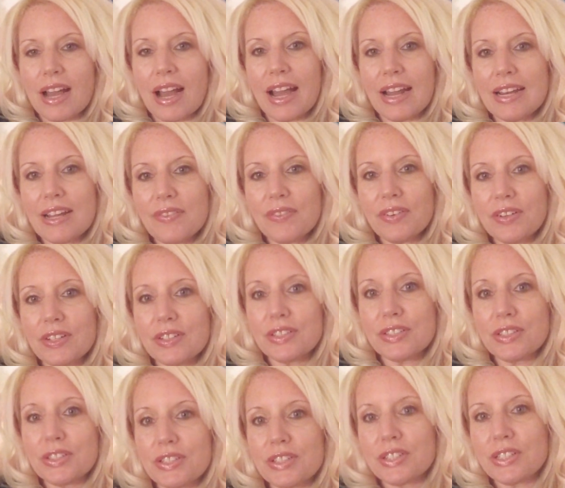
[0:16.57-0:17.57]
I never
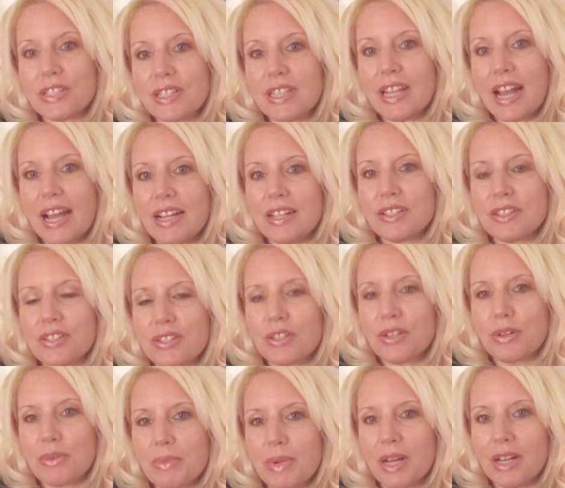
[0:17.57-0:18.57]
understood that
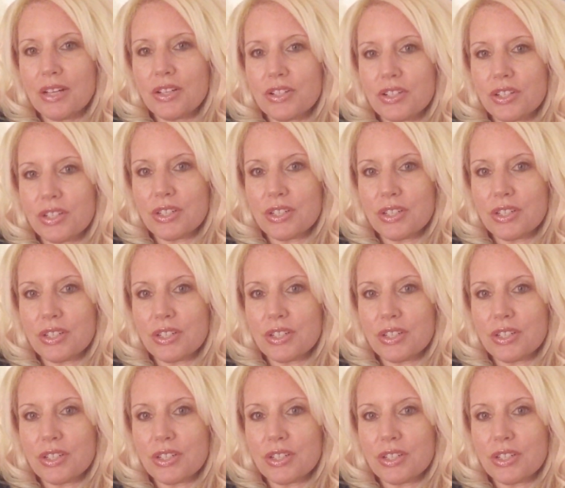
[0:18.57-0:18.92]
so much